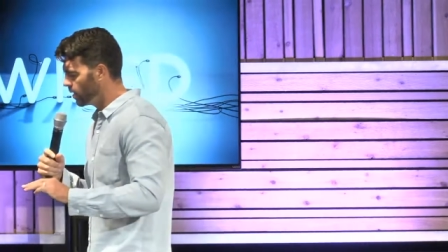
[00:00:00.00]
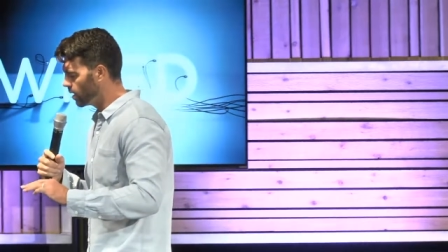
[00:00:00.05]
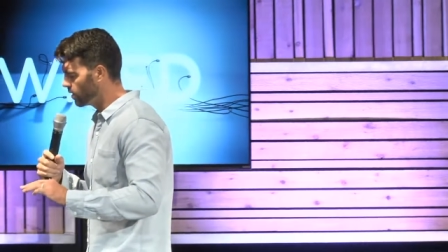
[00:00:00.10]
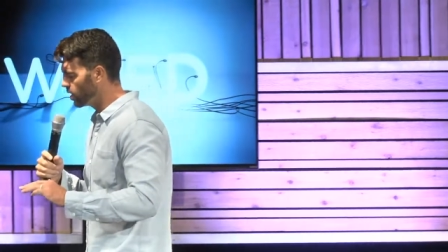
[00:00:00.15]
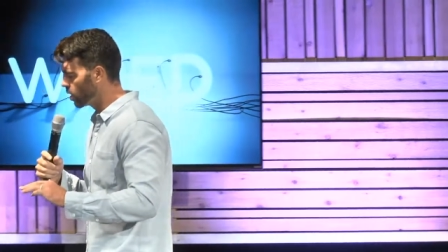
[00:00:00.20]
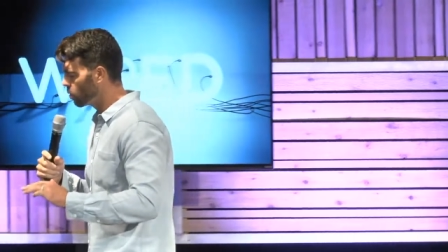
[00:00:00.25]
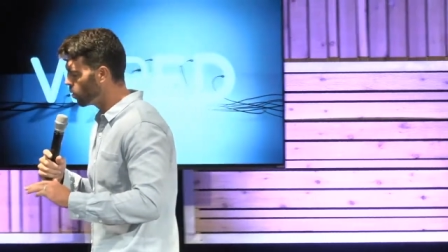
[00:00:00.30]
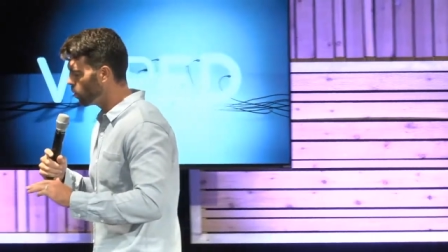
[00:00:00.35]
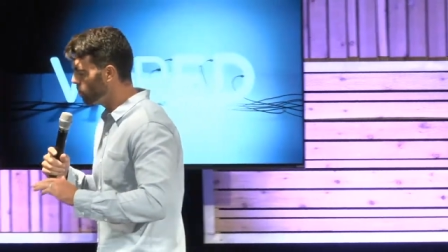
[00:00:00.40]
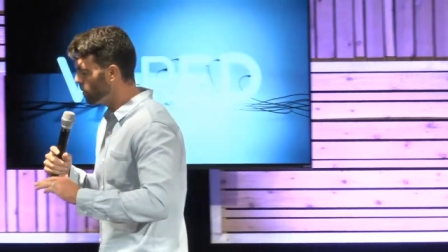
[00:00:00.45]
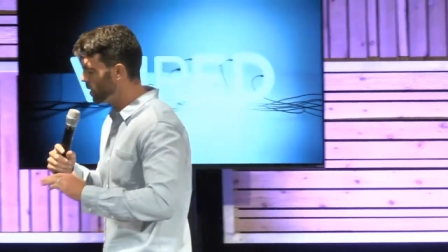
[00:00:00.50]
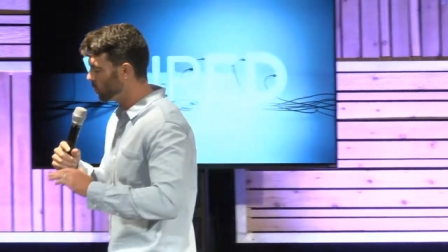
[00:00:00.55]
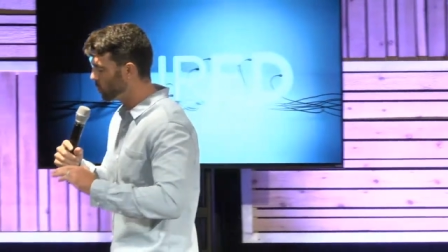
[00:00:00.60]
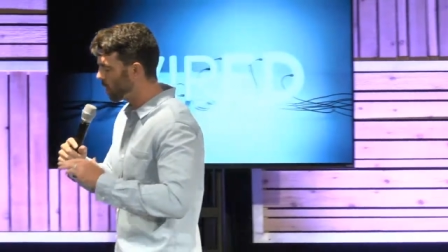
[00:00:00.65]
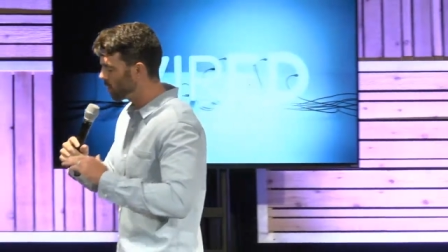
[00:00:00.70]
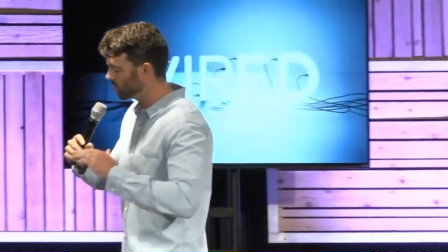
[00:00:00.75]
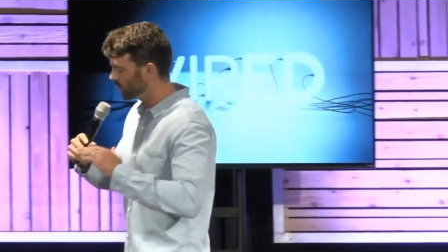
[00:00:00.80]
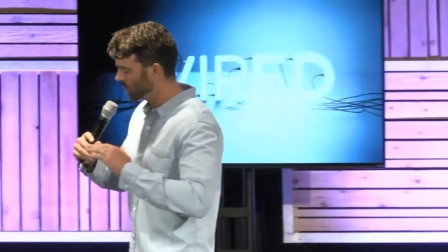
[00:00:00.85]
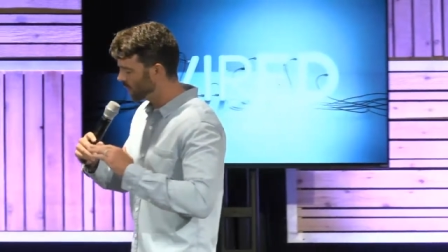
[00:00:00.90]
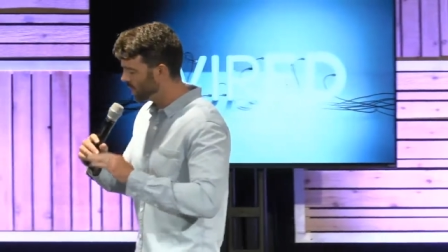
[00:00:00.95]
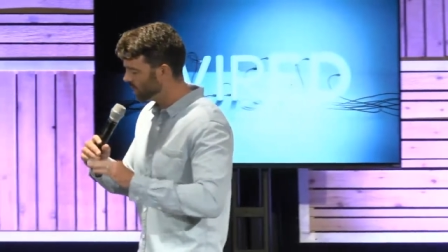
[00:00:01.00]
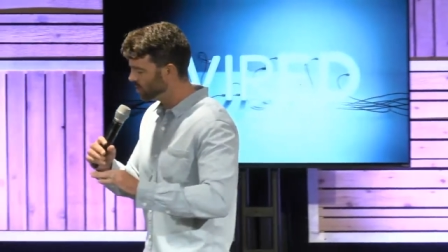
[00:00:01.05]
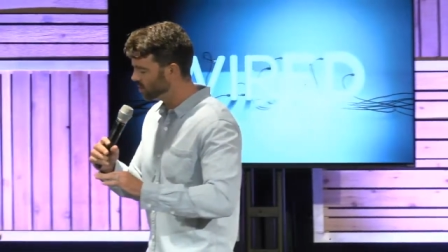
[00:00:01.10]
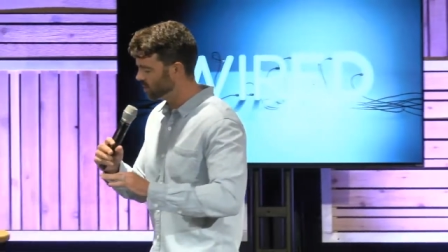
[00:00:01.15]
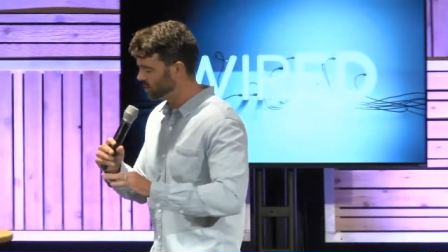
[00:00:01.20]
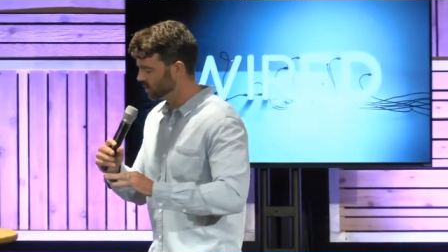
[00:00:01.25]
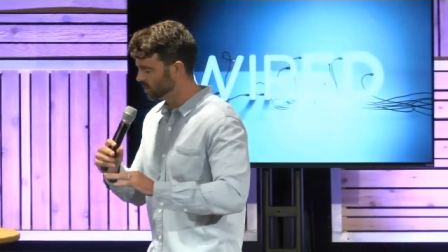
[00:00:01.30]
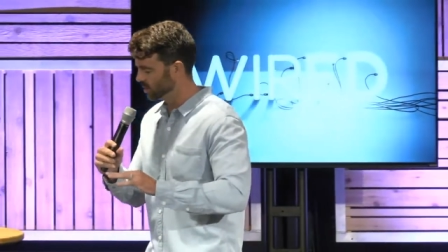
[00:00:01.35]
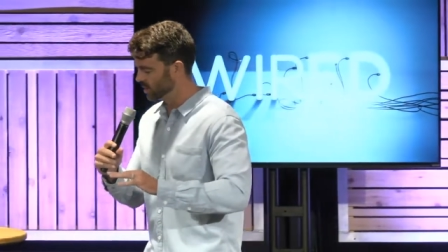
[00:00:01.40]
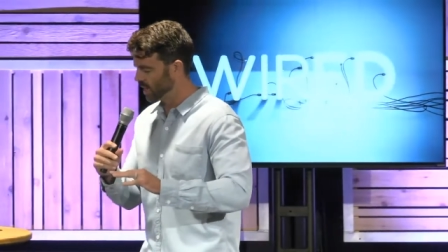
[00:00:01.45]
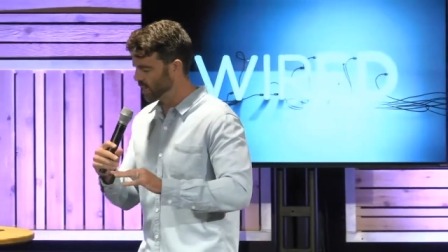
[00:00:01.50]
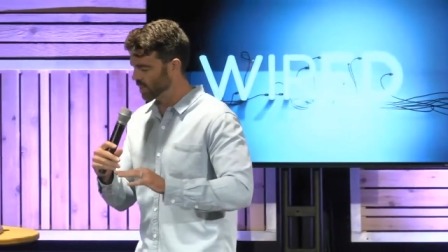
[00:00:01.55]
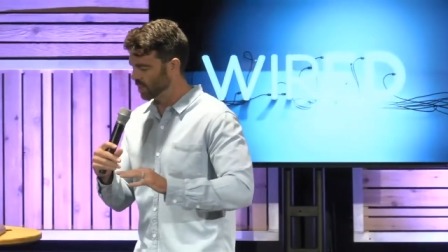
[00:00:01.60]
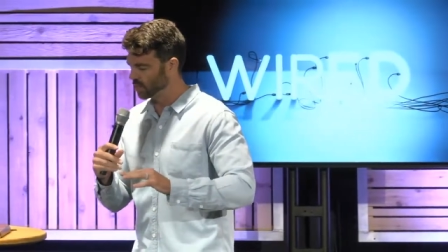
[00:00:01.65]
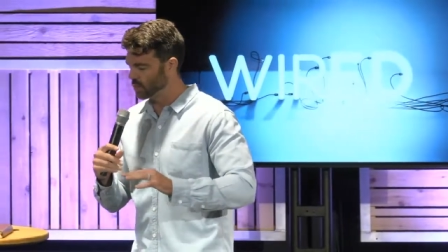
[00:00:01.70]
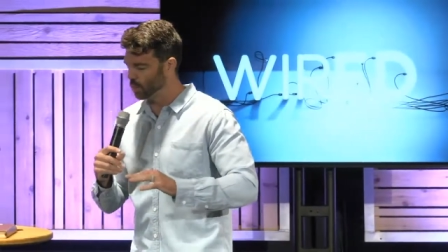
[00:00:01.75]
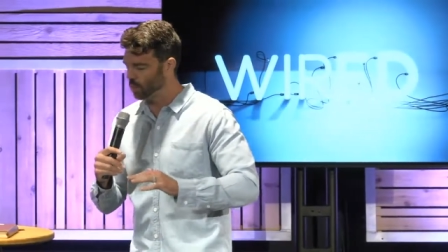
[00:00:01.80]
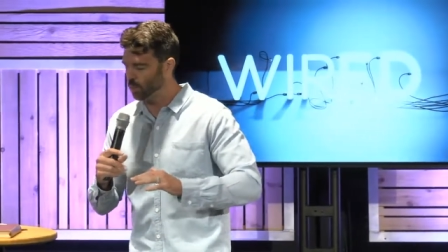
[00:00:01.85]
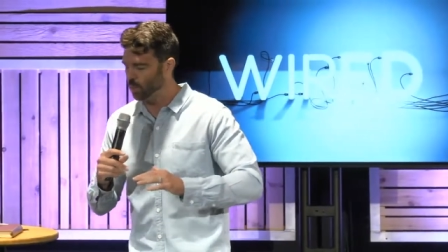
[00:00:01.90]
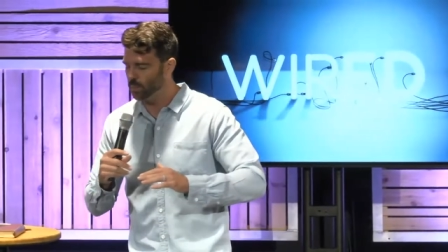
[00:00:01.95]
there will be revelation today, that there
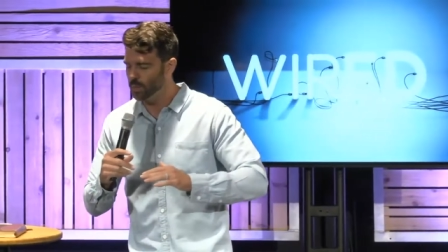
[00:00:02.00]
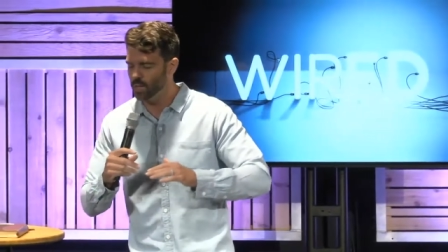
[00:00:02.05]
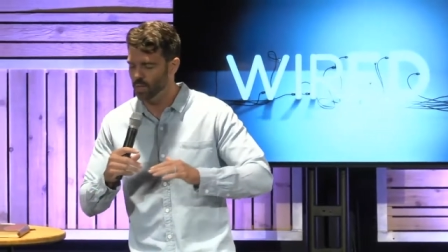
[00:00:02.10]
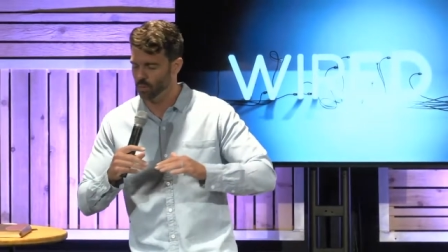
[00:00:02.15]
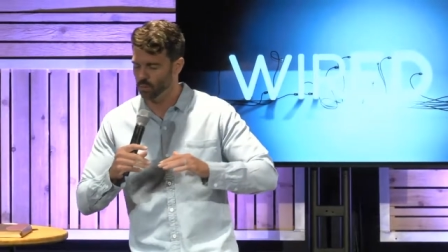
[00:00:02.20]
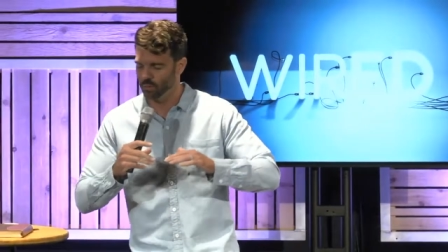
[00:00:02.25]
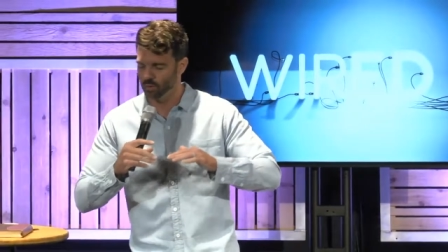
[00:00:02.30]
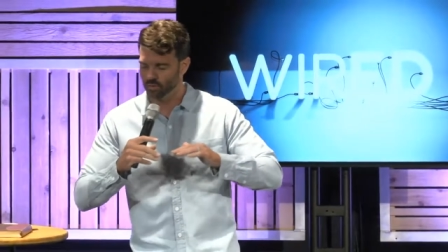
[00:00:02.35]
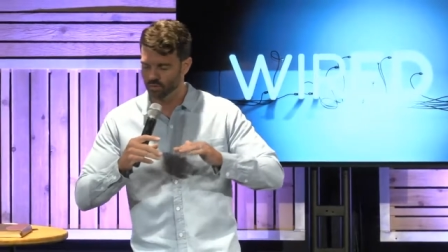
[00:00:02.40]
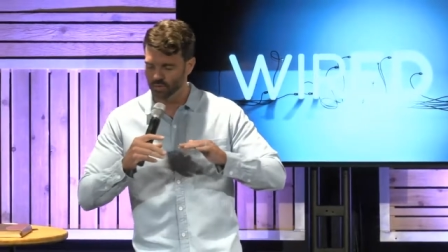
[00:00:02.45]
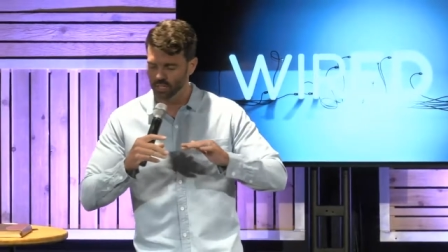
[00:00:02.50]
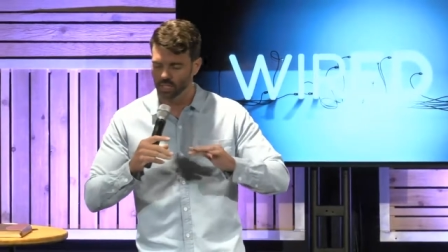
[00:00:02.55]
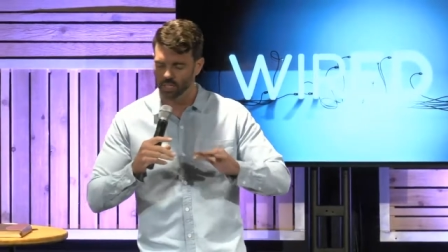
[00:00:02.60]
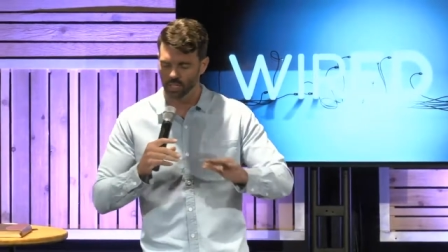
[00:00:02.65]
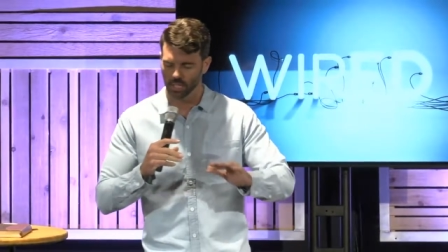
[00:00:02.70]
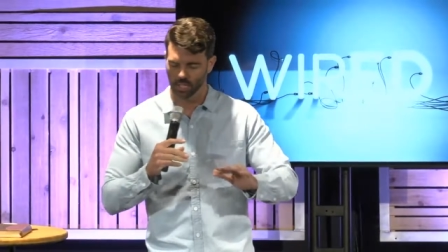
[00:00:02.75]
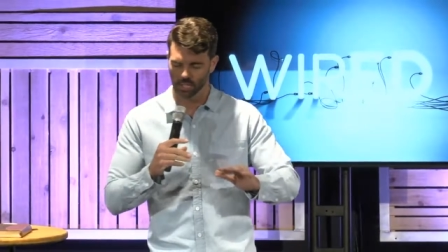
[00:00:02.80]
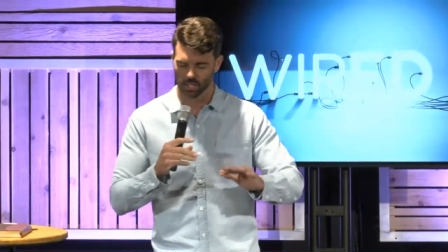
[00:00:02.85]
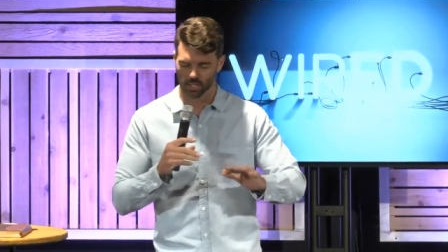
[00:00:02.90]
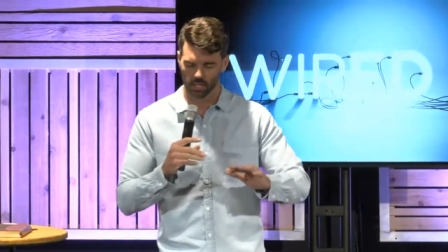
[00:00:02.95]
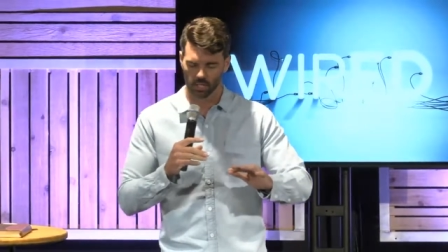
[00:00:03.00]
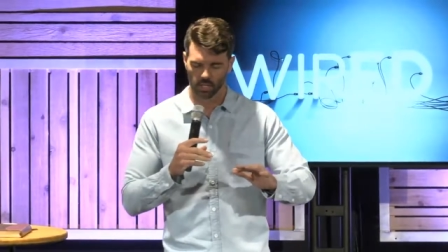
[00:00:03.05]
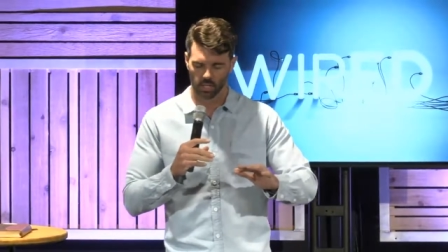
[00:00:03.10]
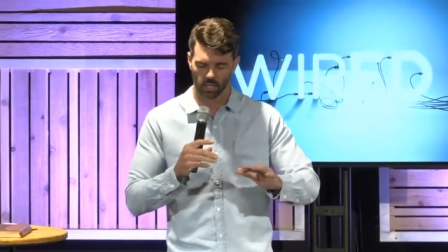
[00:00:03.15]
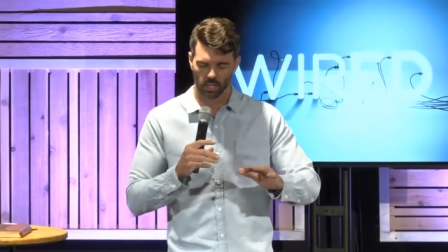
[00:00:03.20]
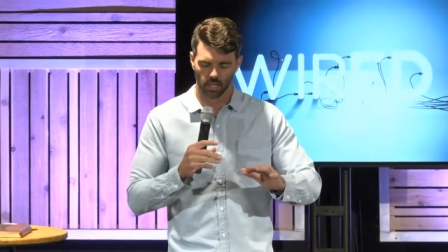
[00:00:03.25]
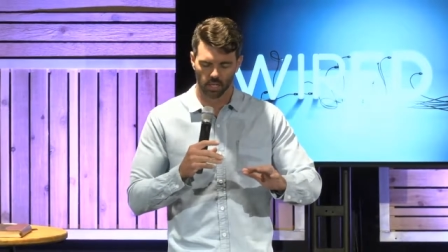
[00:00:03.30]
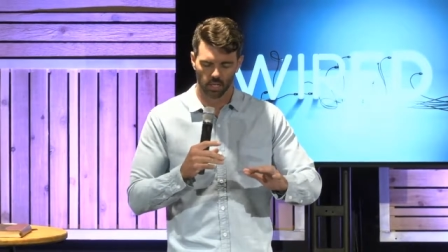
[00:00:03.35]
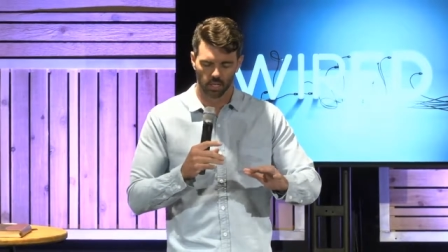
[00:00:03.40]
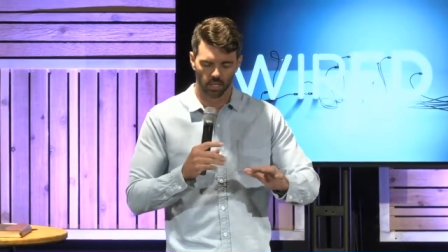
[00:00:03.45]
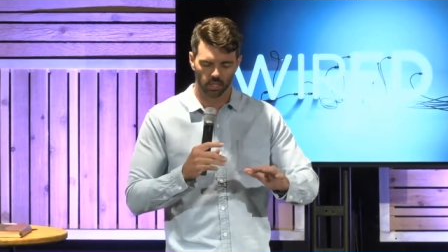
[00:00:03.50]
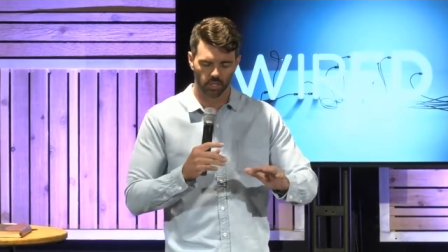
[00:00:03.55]
will be a revealing to